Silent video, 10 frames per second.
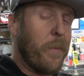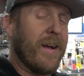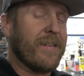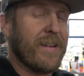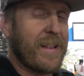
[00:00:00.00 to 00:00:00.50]
Hope
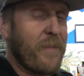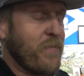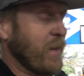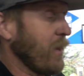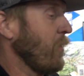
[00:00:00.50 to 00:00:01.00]
you guys like
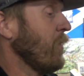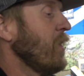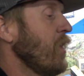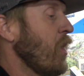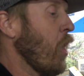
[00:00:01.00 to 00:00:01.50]
that video.
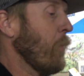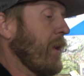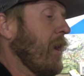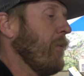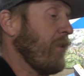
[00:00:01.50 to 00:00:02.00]

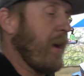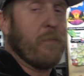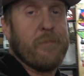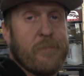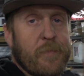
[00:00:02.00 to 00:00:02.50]
Hope it helps
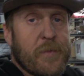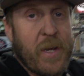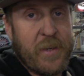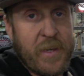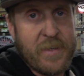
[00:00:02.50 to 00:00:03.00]
out.
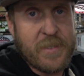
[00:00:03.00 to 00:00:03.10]
Talk to you